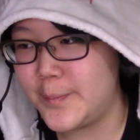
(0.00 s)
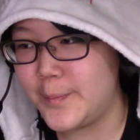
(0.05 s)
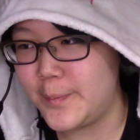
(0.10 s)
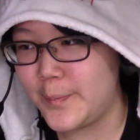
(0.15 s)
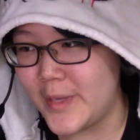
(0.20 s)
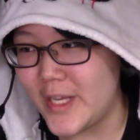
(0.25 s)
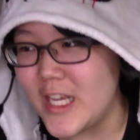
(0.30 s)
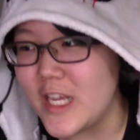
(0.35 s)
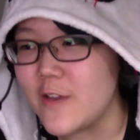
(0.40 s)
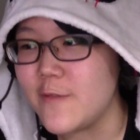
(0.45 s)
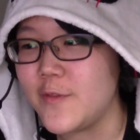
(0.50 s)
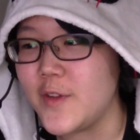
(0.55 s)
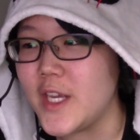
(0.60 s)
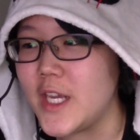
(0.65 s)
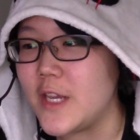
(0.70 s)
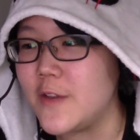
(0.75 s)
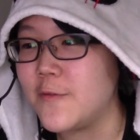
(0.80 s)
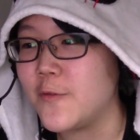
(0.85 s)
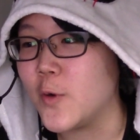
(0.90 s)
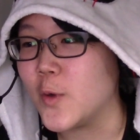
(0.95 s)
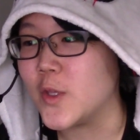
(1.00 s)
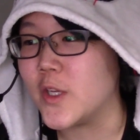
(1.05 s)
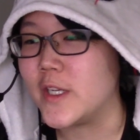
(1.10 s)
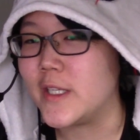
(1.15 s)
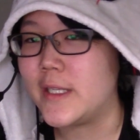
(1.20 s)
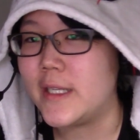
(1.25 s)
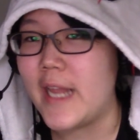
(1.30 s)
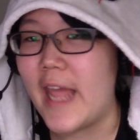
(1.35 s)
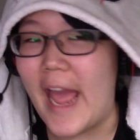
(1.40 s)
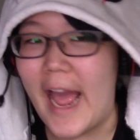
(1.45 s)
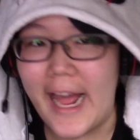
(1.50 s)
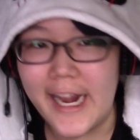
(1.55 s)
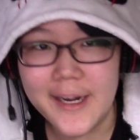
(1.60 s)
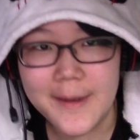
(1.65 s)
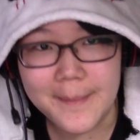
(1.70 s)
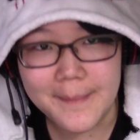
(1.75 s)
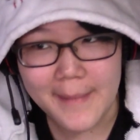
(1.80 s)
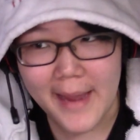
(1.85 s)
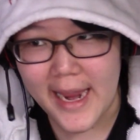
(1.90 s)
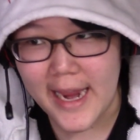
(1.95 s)
PV for the
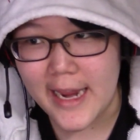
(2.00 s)
anime.